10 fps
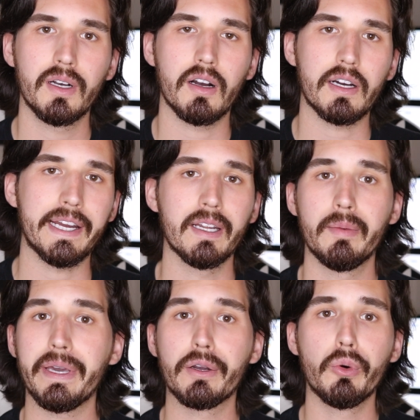All right,
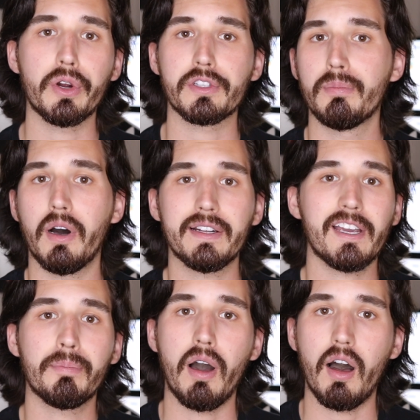big words.
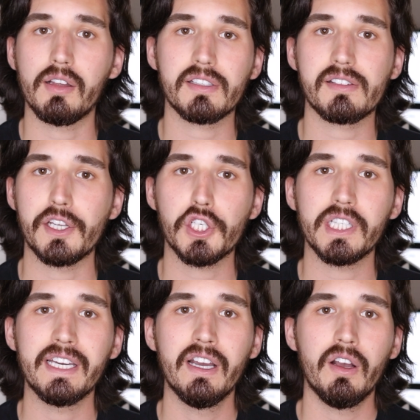Monetary policy is
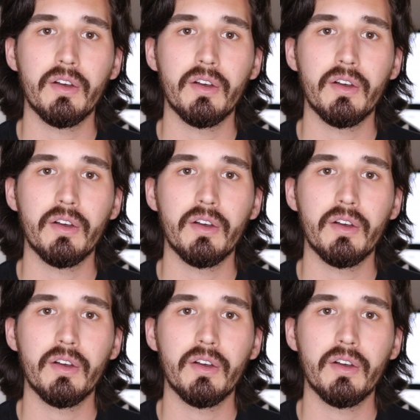essentially